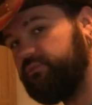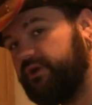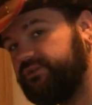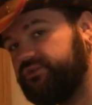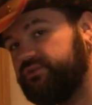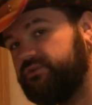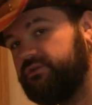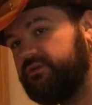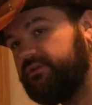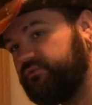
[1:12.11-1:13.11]
much,
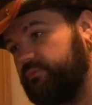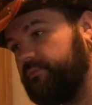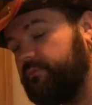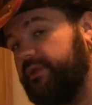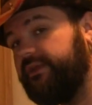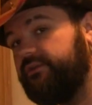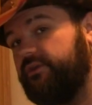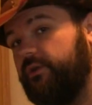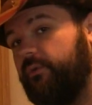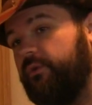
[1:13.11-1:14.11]
because remember, you're making
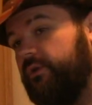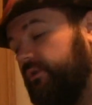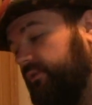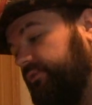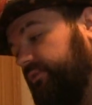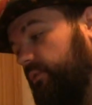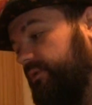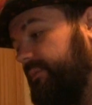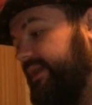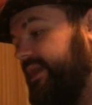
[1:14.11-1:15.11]
dough. So you want
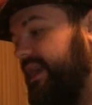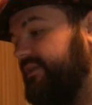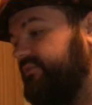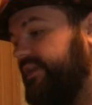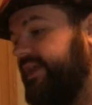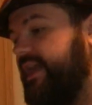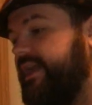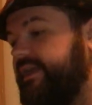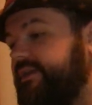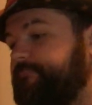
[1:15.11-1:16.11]
to make it kind of like
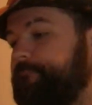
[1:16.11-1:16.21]
a